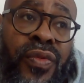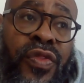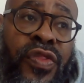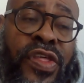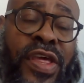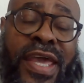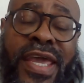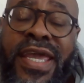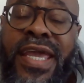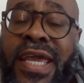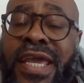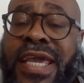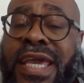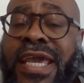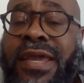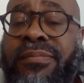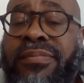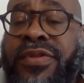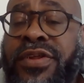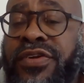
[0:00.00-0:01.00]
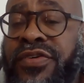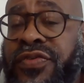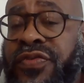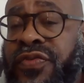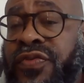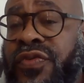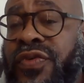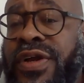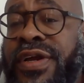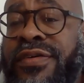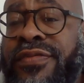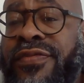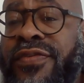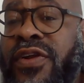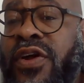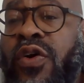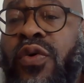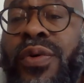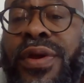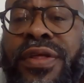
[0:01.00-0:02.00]
they can keep this free
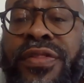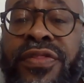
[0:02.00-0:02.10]
flowing